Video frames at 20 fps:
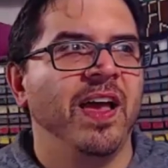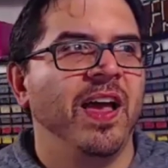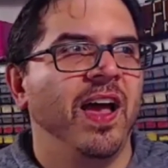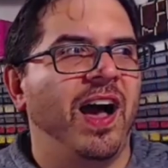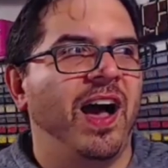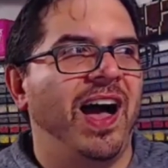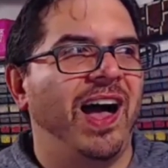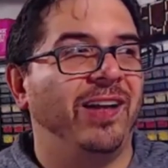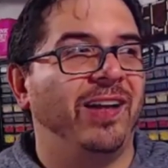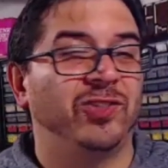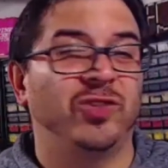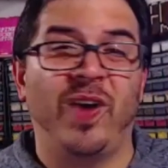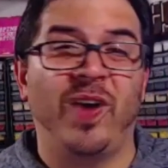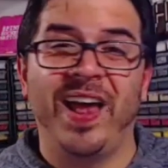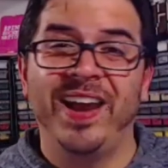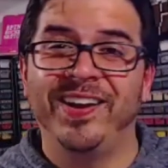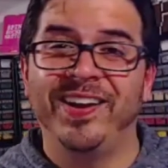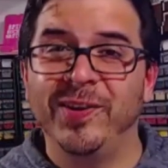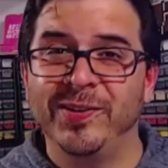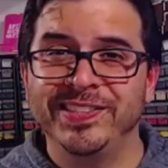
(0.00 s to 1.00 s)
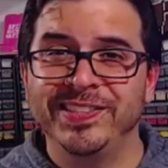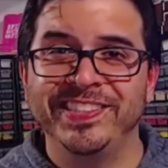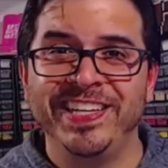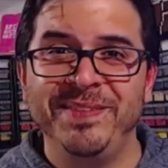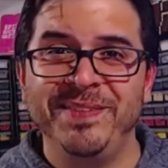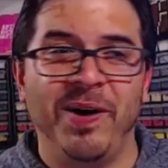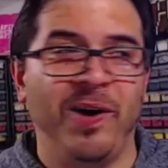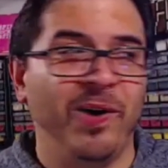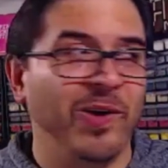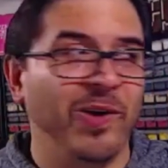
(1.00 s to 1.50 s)
I'll try to go to
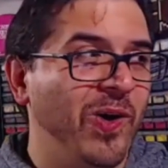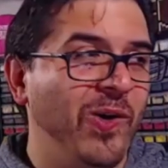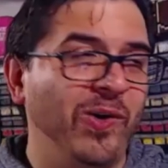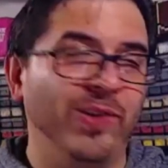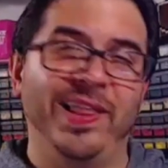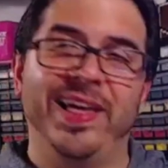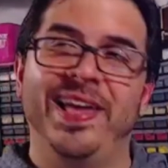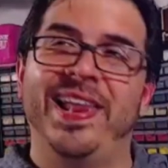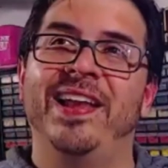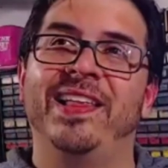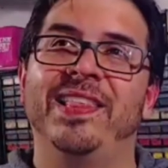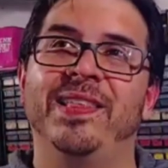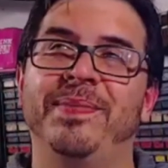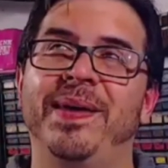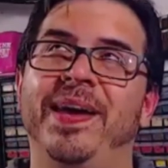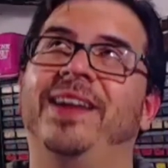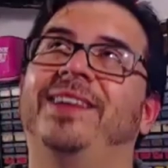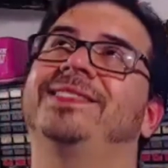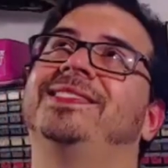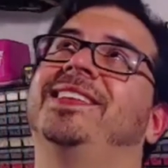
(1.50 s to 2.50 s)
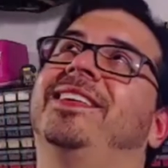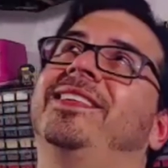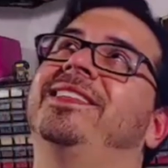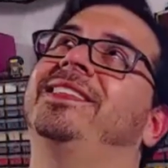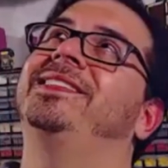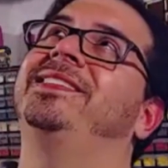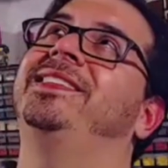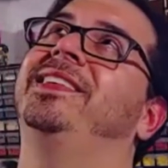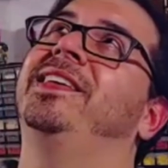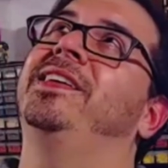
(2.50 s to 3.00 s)
sleep. I'll lay down in the bed. I'll stare at the
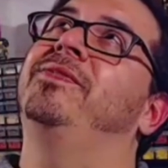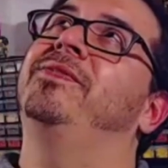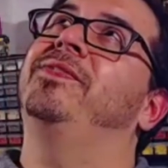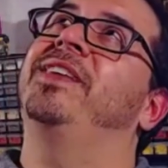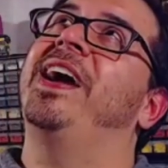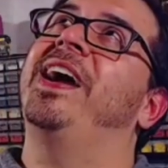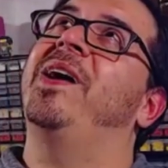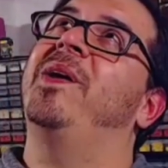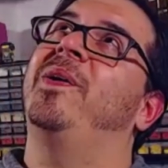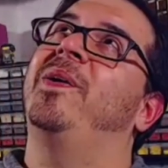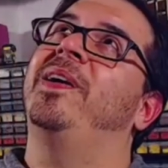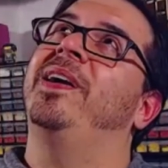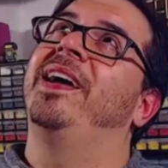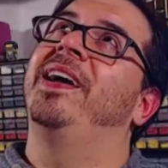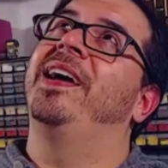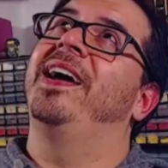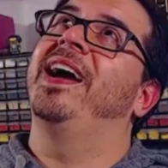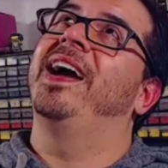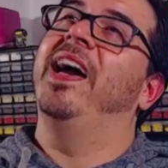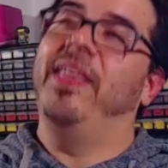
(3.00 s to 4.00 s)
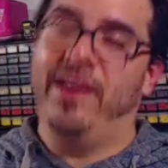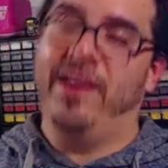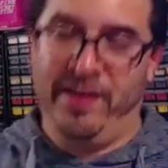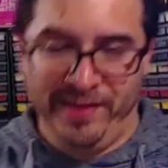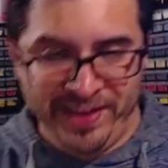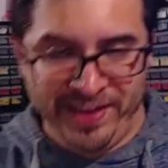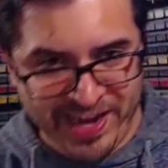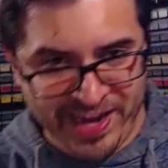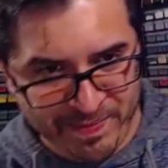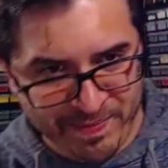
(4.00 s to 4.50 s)
ceiling for an hour, and then I'll
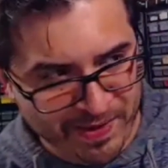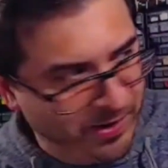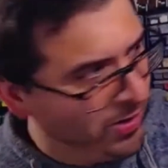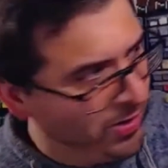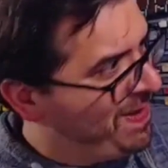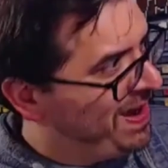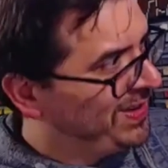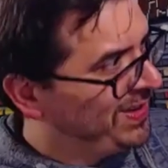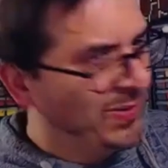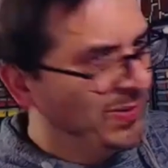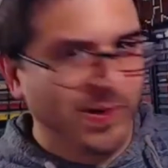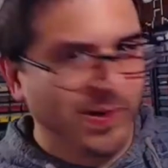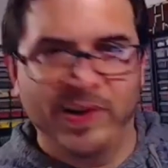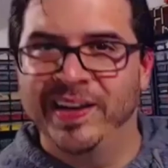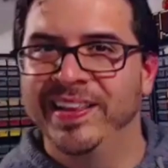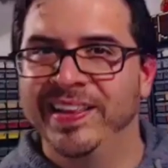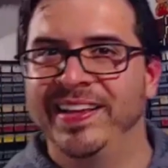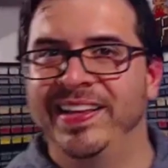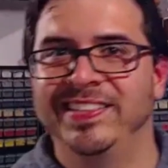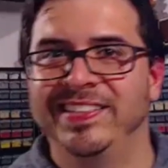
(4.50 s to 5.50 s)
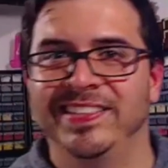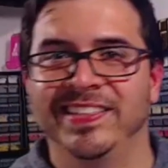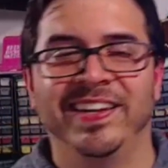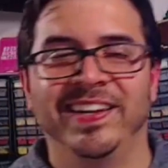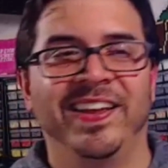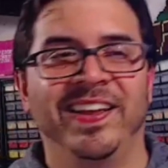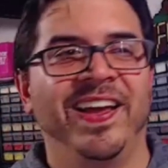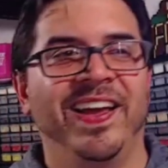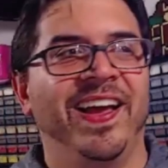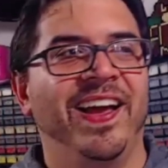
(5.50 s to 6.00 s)
get up and I'll go back to work in the kitchen.
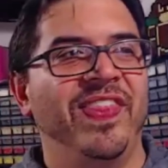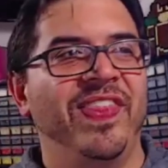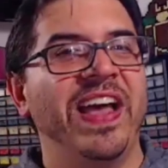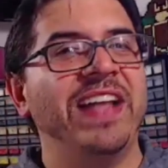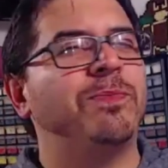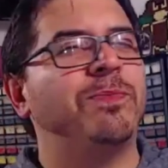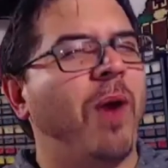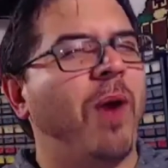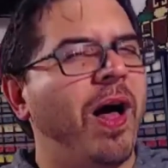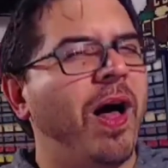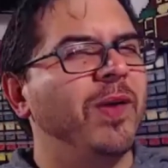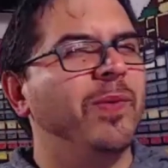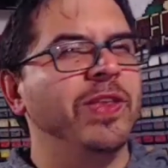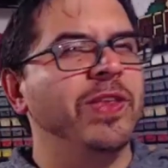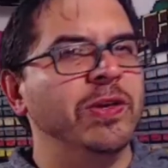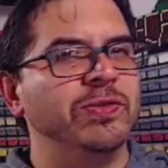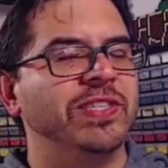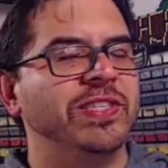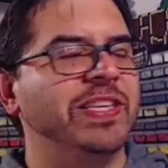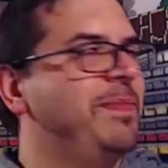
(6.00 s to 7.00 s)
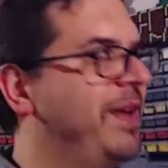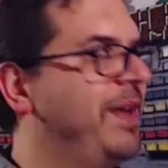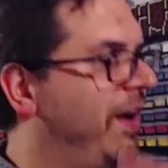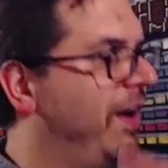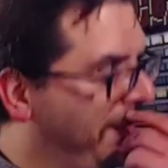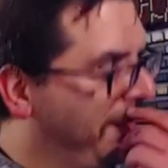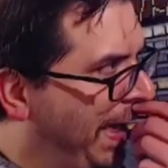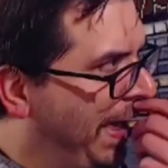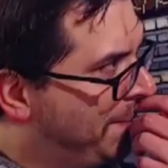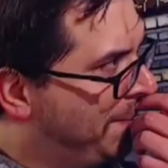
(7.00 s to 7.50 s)
That's probably when you see me
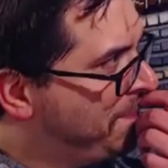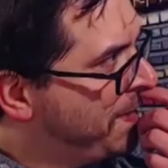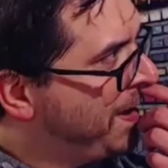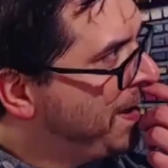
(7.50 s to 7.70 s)
online.